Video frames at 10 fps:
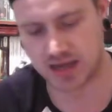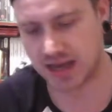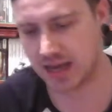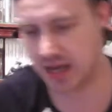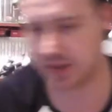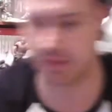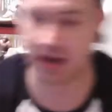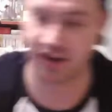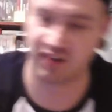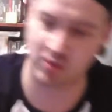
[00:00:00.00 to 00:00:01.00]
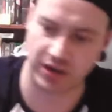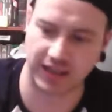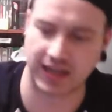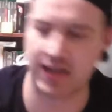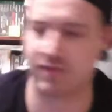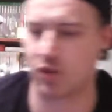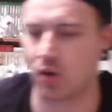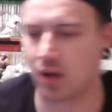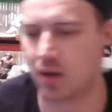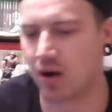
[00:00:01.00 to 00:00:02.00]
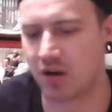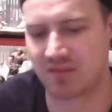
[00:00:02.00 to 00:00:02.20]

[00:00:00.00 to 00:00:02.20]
And I've wanted that game for quite a while.